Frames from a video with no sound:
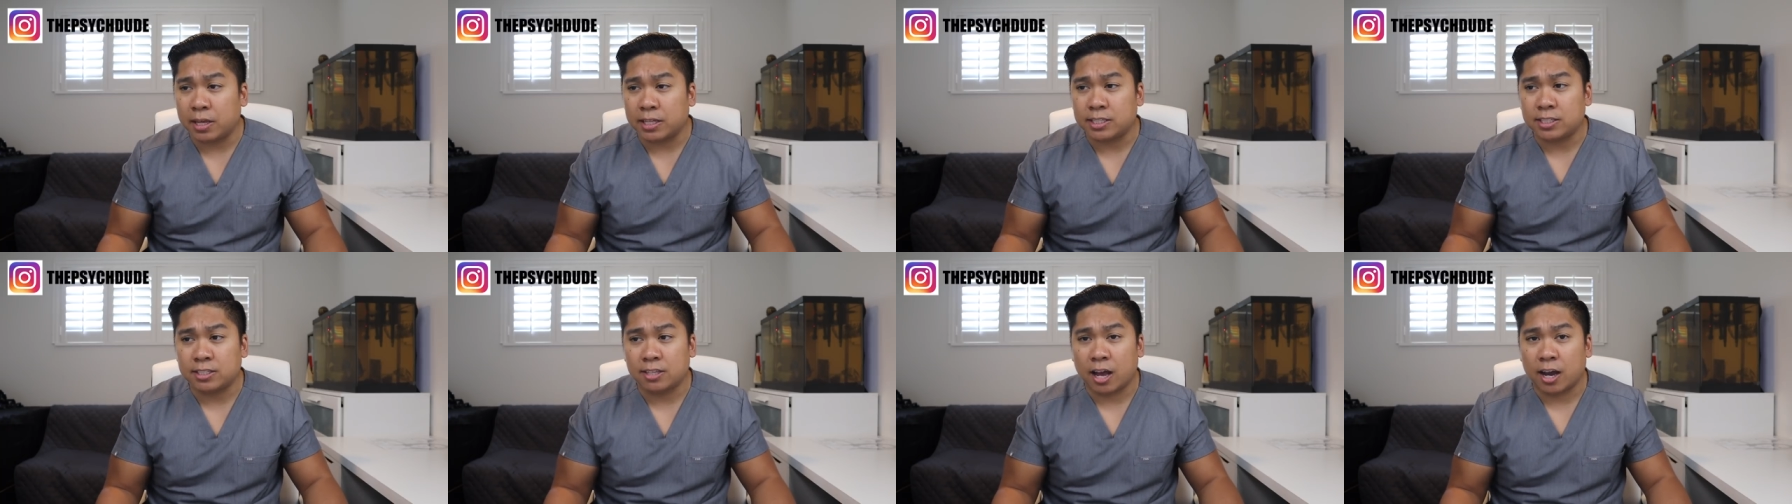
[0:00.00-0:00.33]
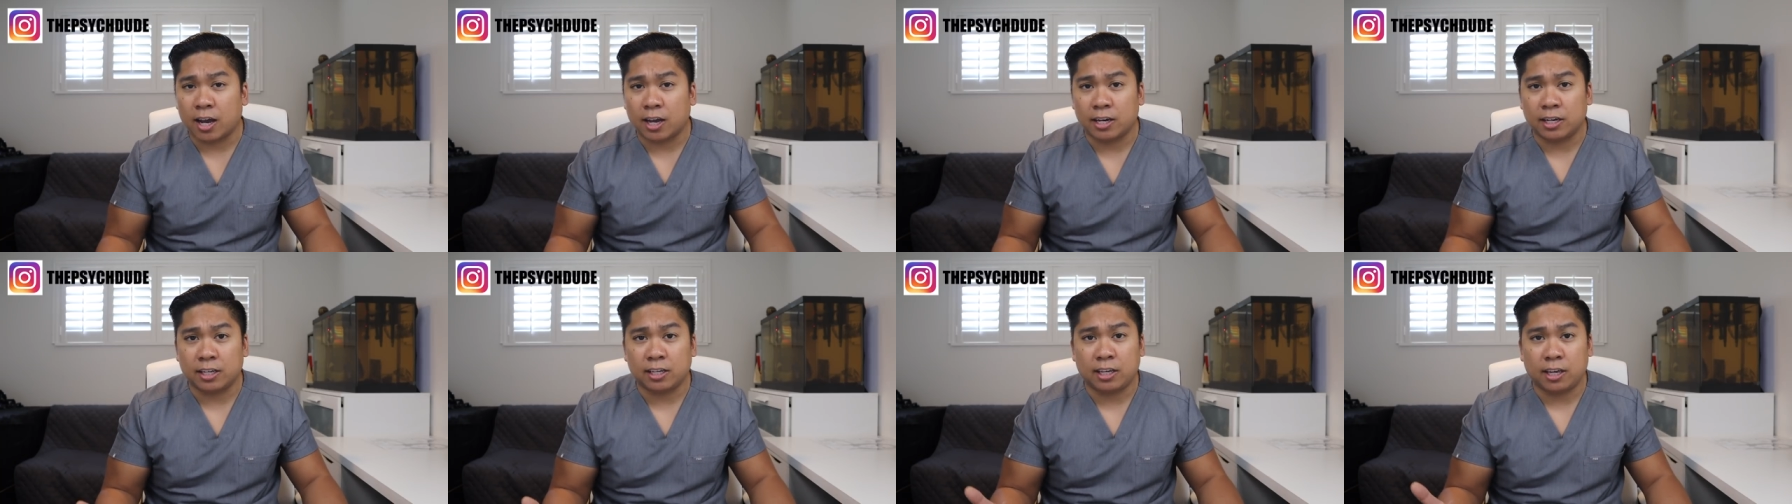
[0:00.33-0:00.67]
it's not
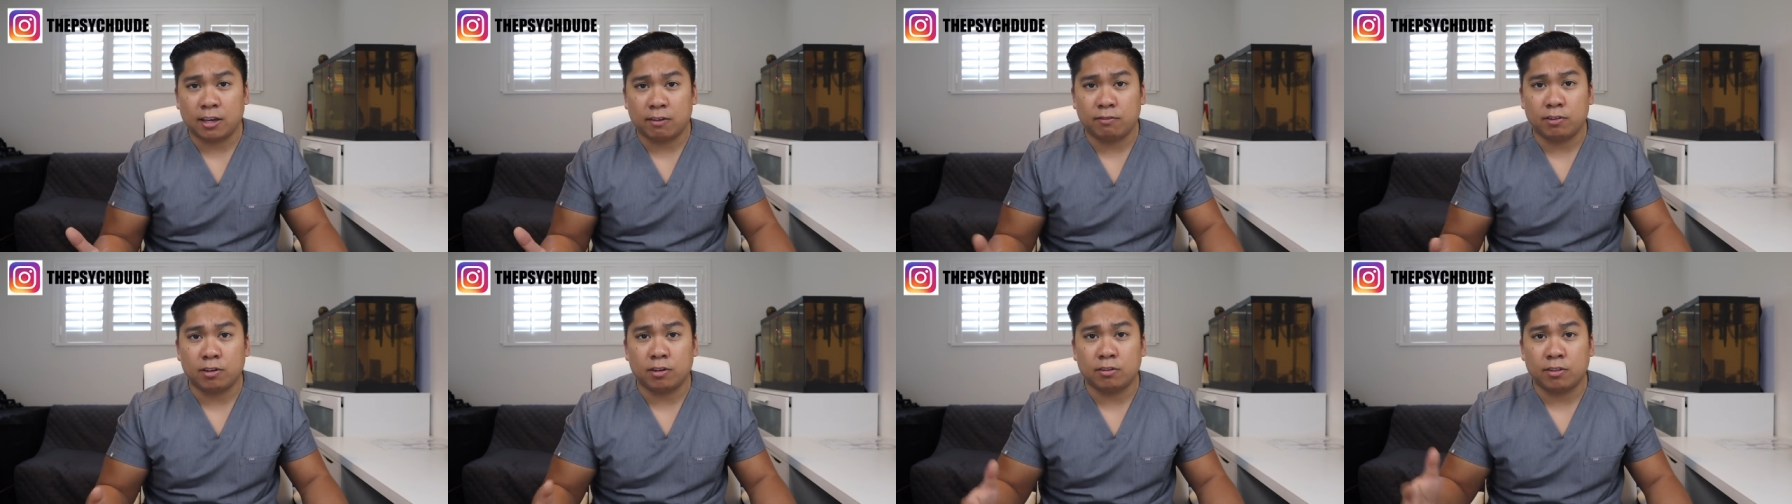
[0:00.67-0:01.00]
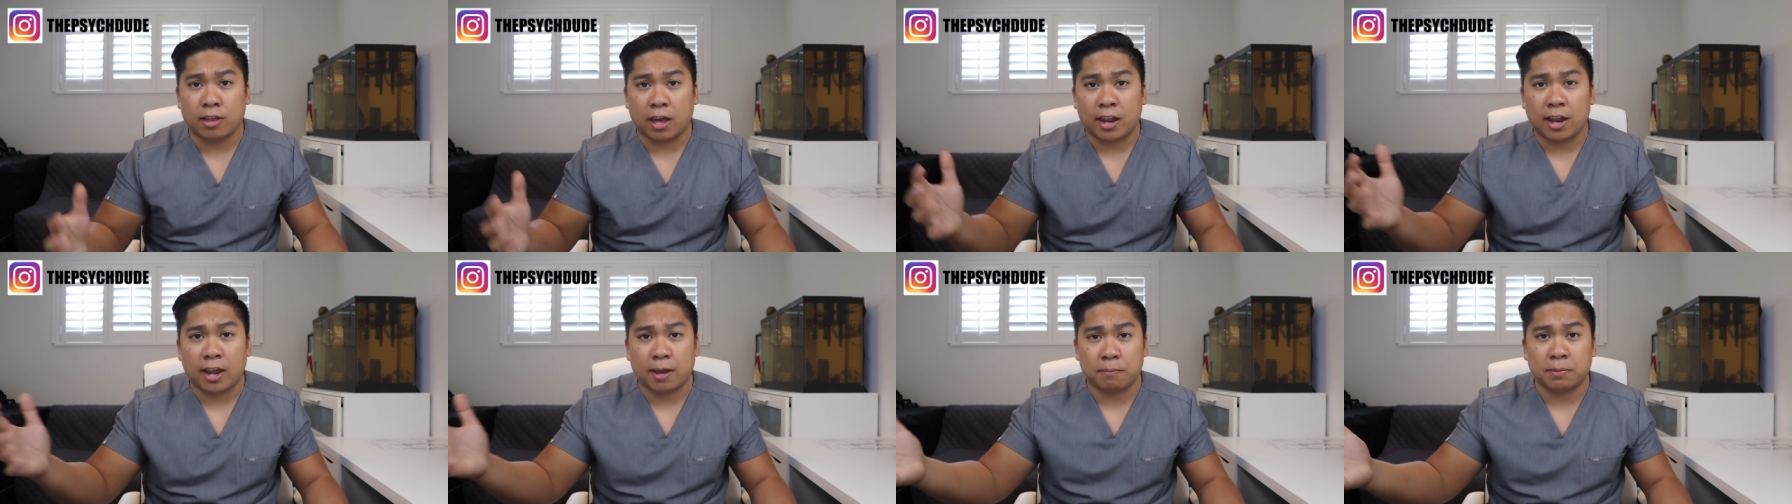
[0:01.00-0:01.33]
gonna give you
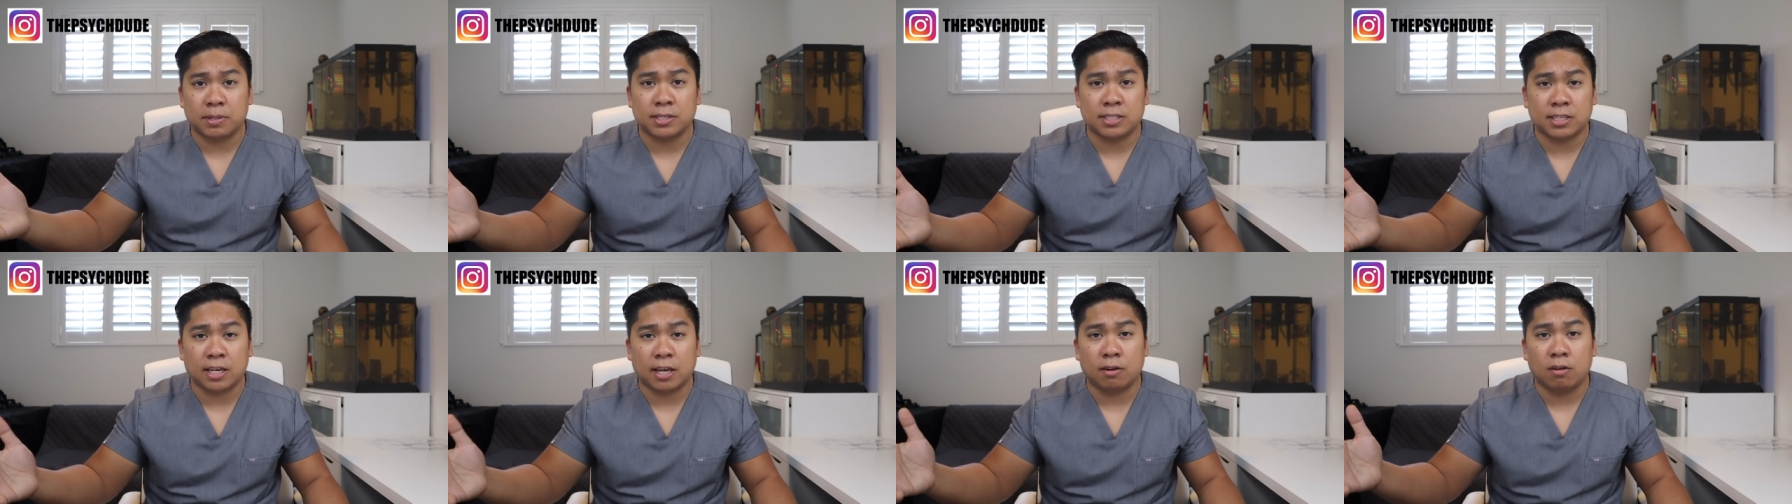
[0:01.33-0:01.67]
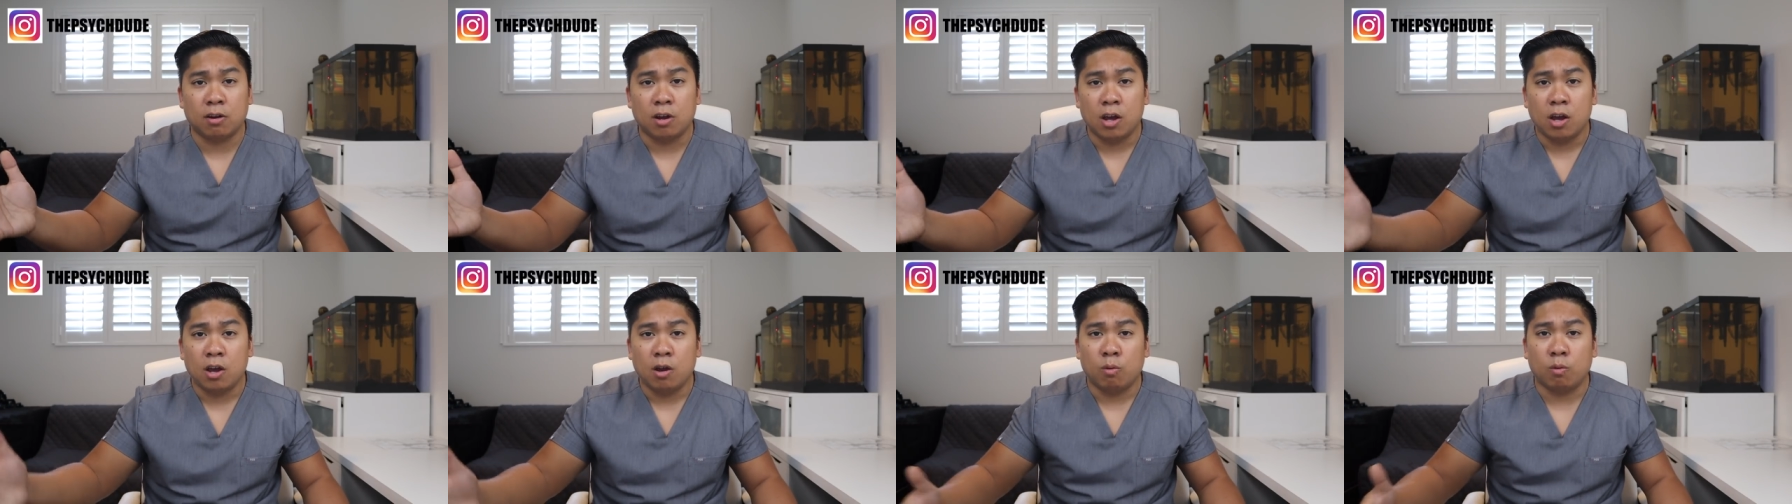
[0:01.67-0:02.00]
that M S
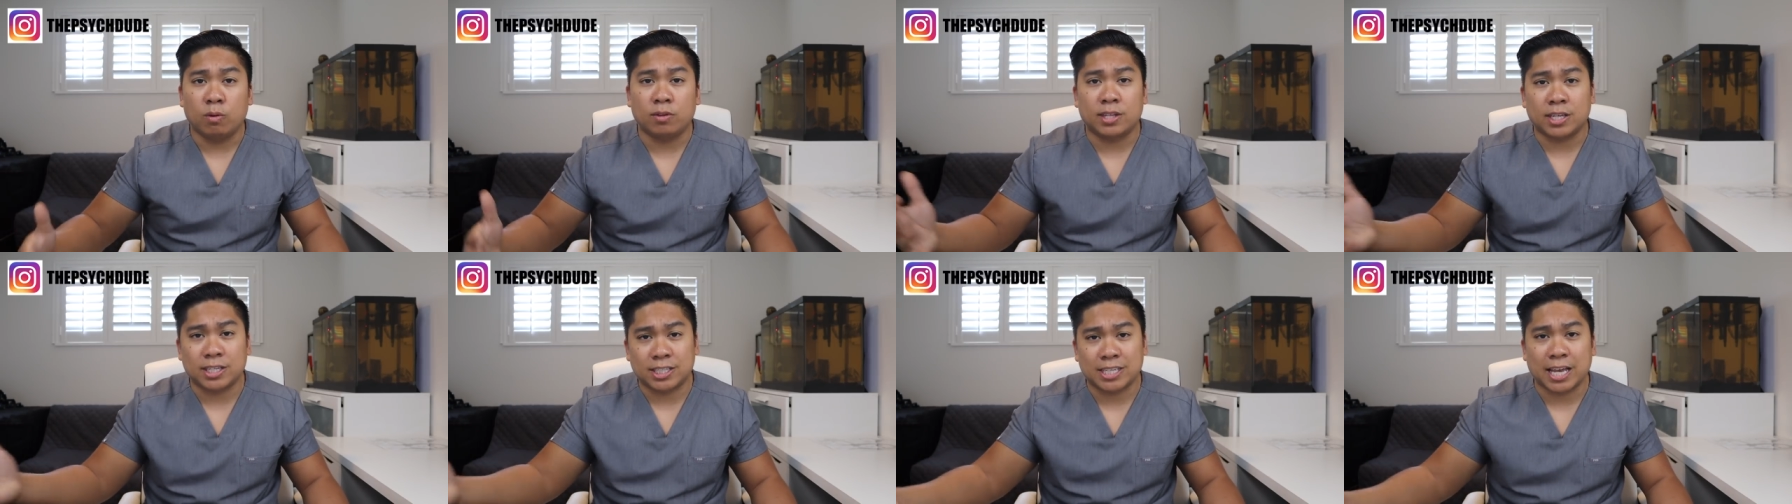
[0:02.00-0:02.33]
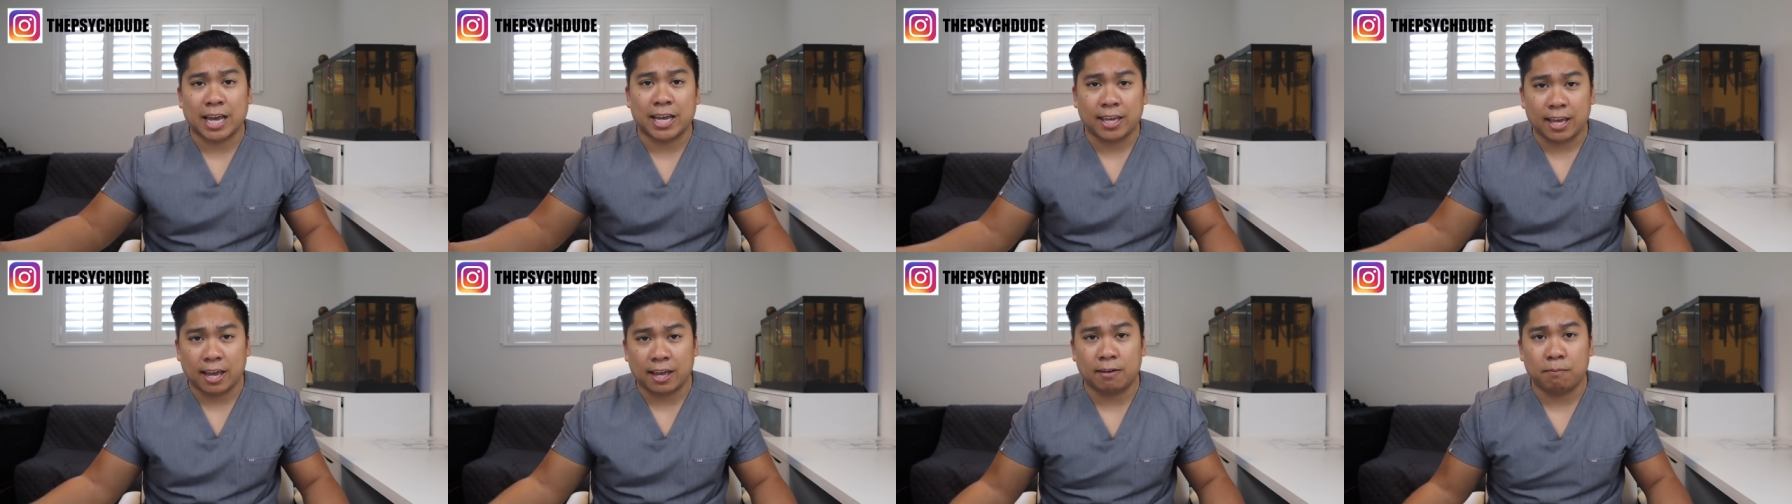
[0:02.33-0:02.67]
N with the
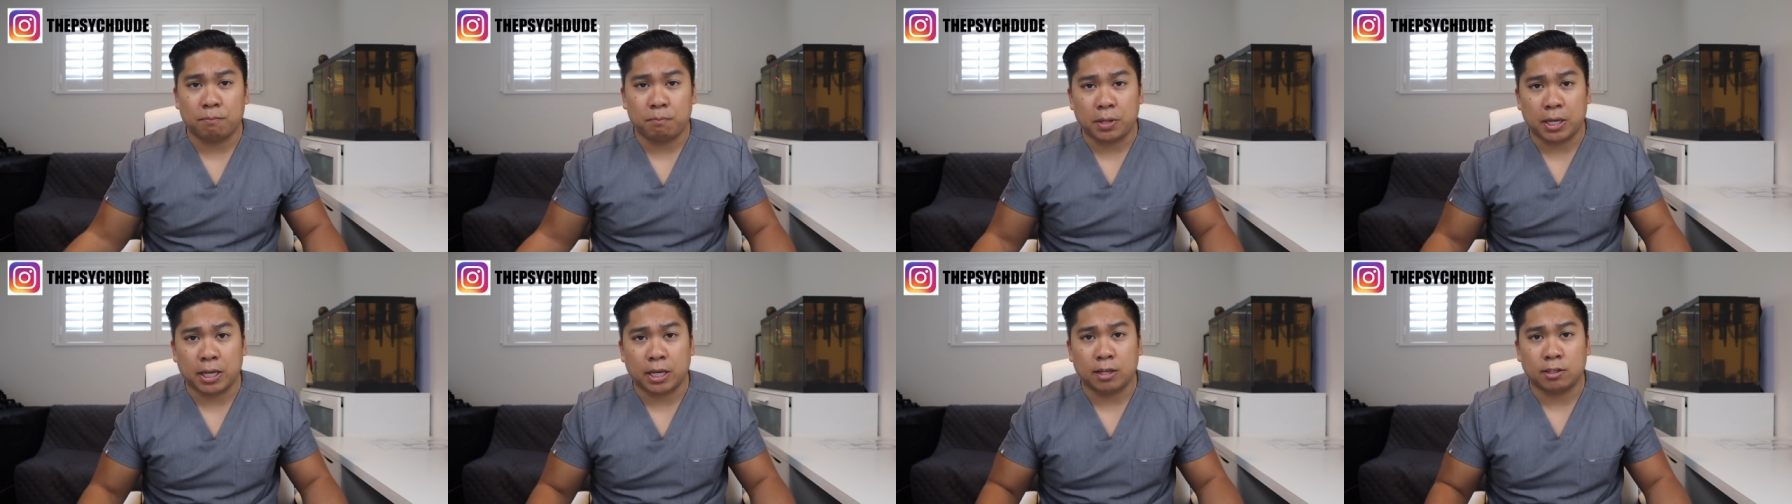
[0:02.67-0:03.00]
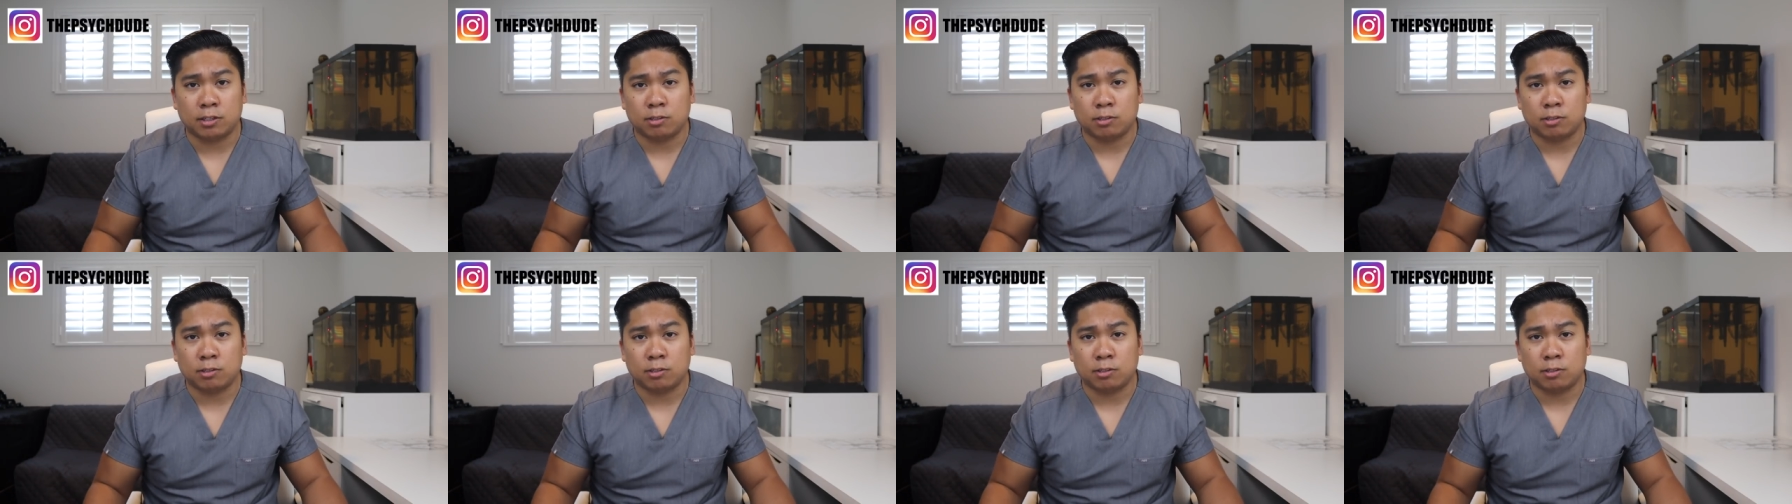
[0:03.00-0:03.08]
psych N P.